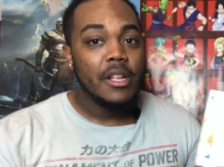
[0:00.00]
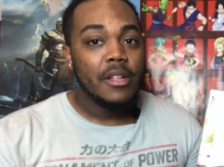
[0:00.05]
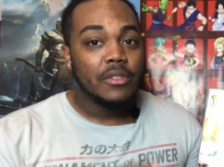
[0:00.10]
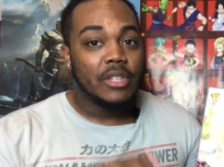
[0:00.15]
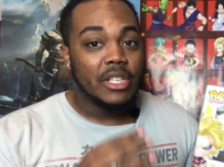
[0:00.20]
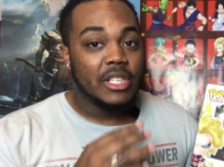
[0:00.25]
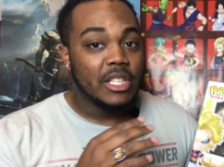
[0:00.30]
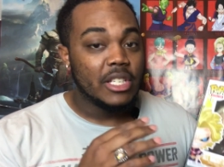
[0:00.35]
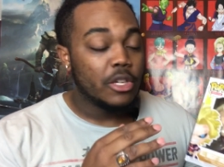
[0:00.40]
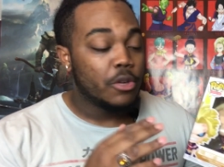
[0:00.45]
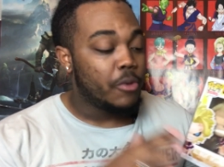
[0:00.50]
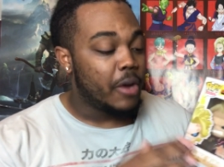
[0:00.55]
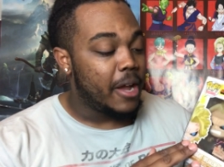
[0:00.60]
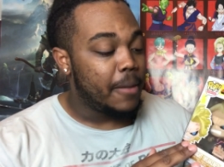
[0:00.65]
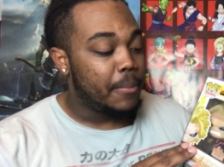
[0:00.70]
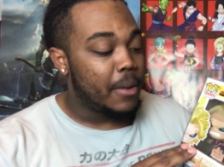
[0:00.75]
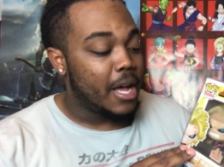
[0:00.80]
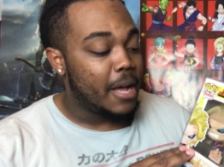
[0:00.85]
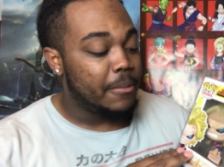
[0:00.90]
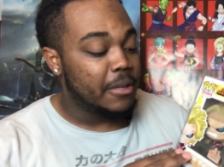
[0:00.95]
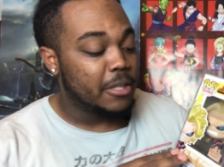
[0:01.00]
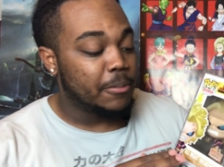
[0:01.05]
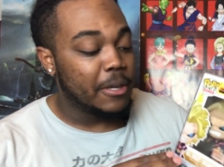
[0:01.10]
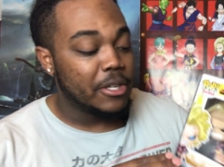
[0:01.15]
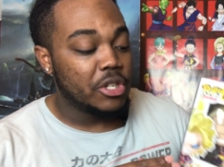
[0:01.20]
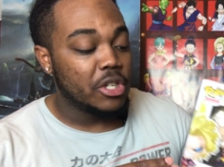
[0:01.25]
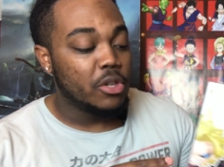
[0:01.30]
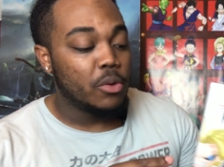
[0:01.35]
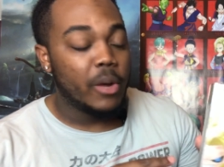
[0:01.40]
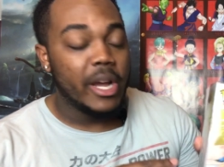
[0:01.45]
This is a great pop,
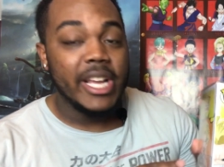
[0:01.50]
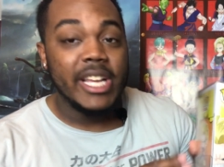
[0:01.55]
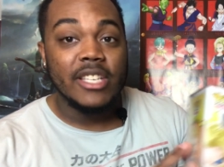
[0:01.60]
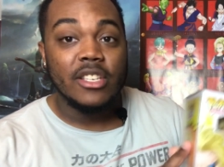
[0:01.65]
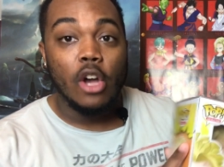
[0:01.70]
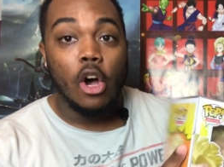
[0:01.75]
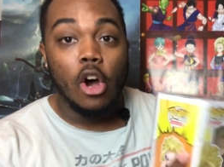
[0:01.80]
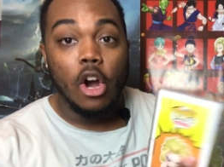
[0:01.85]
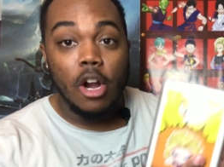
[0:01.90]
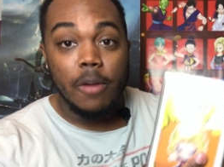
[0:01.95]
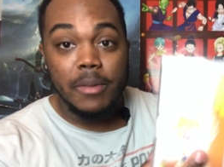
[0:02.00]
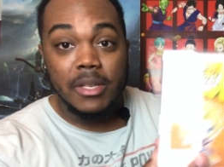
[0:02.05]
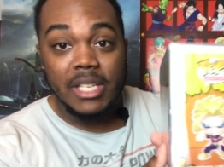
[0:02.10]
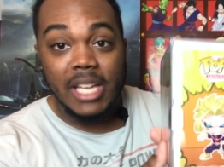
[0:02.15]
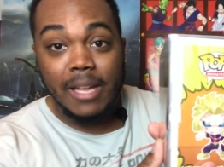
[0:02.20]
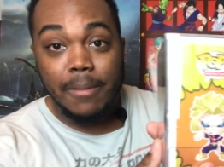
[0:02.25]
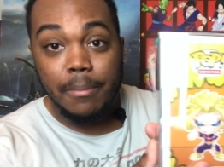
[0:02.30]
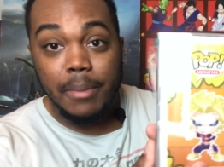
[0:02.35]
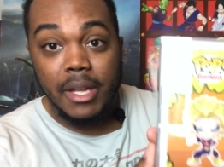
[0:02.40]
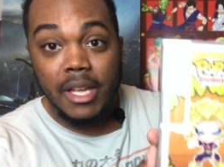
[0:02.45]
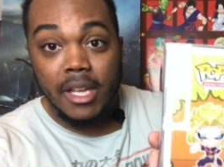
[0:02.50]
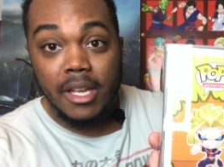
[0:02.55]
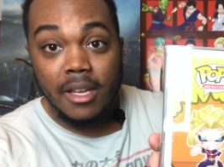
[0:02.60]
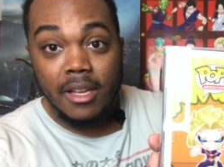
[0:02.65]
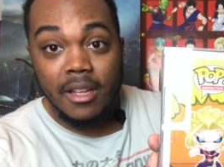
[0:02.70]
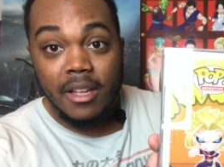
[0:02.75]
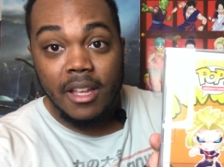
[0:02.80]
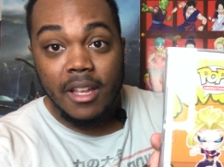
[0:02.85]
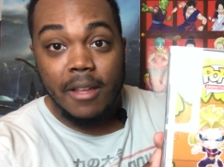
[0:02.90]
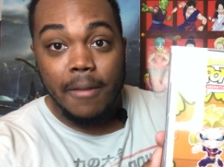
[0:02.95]
especially the way his arm is like big,
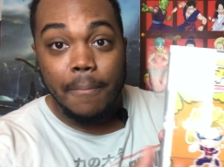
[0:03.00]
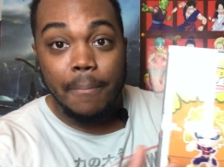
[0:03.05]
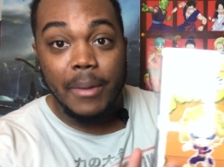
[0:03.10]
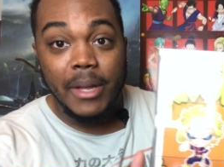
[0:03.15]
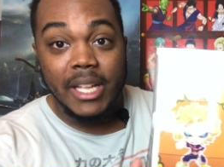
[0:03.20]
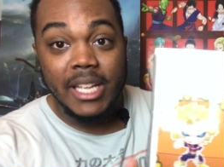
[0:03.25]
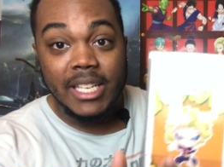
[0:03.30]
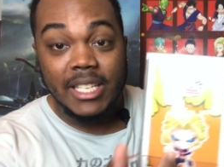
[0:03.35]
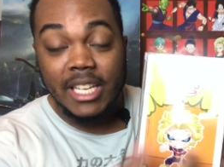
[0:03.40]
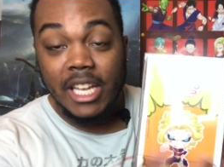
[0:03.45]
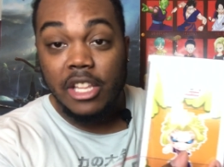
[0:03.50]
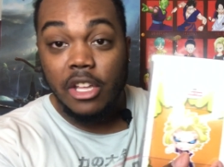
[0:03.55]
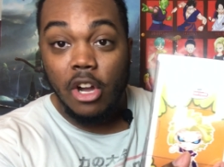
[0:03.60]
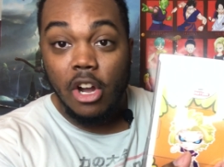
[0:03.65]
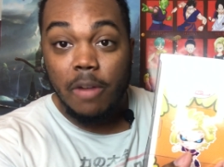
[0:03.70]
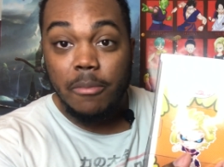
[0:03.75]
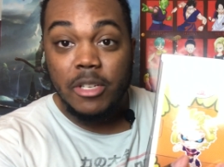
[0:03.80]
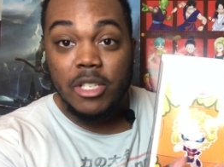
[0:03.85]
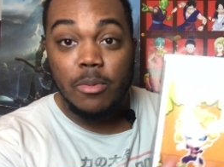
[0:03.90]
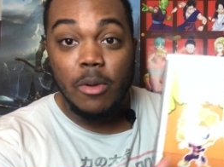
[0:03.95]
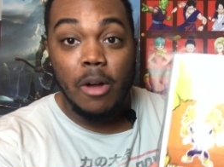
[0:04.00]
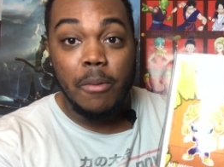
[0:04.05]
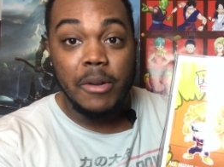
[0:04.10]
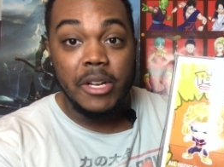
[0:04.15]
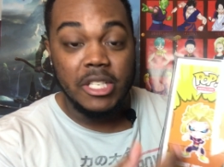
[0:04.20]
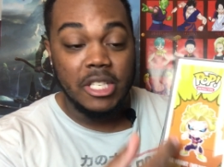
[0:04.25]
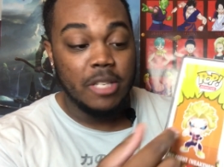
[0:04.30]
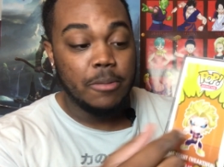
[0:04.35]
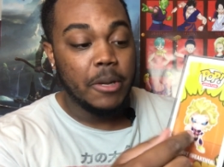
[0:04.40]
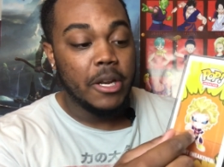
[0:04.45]
but his other arm is small
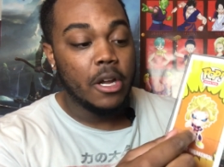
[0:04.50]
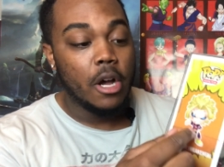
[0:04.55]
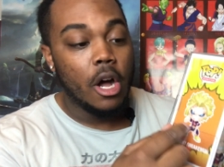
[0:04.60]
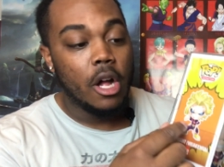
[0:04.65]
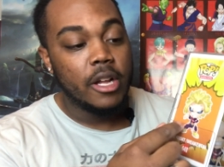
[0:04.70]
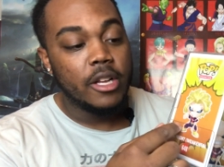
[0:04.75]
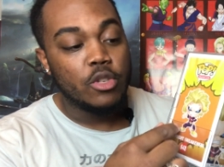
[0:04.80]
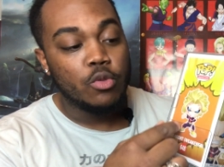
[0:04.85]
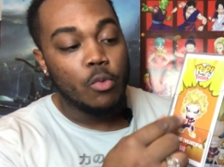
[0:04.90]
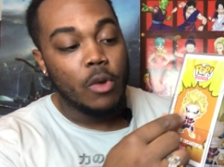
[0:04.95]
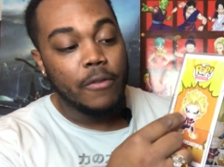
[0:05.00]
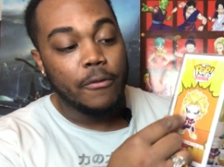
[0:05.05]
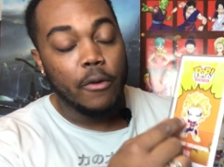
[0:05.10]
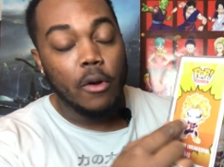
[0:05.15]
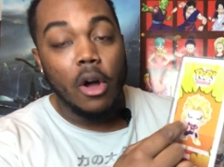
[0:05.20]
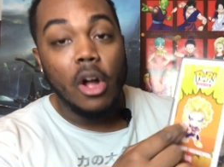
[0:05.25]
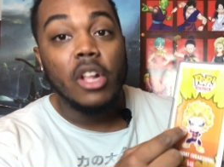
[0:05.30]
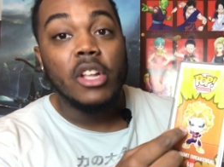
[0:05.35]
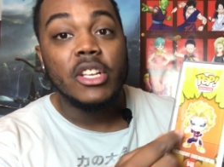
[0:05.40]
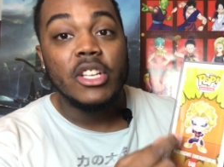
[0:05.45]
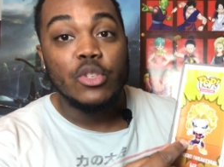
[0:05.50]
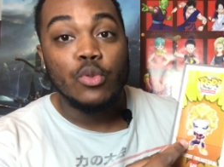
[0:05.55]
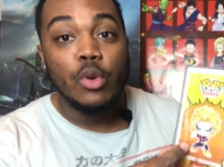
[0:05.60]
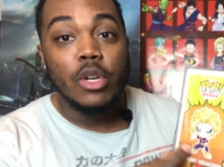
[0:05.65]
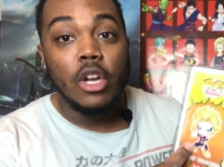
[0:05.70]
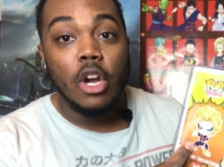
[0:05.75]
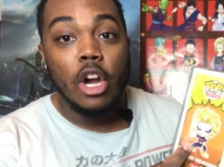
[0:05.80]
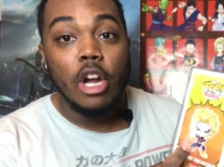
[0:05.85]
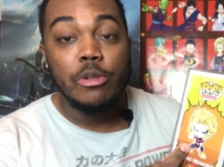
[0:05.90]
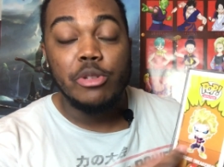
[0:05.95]
because he's putting all his One for All in this
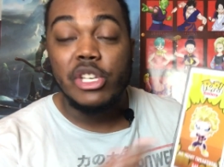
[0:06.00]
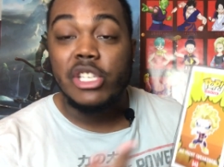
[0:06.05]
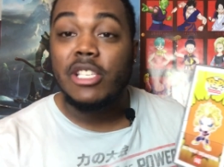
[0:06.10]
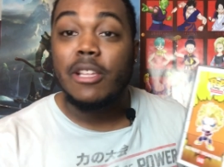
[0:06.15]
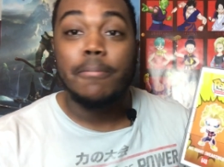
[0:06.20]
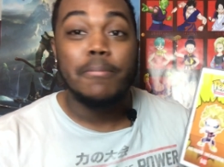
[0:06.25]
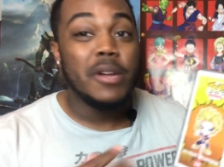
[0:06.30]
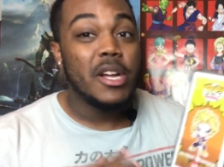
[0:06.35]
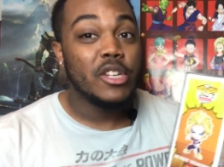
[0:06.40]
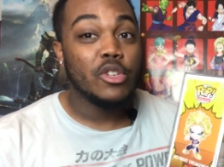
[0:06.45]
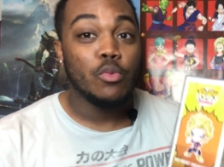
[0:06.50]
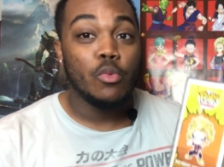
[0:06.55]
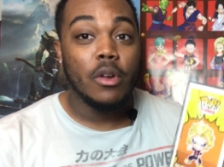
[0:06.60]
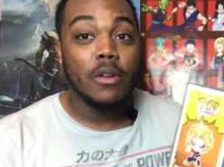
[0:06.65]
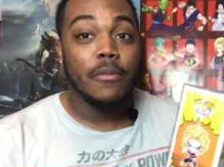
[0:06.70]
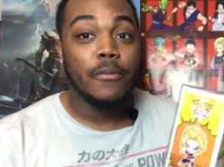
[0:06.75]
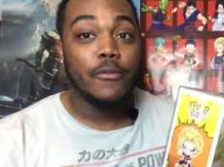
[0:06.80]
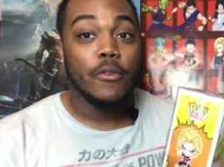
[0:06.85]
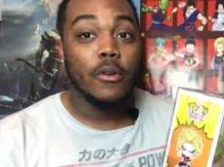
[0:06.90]
one arm just to punch All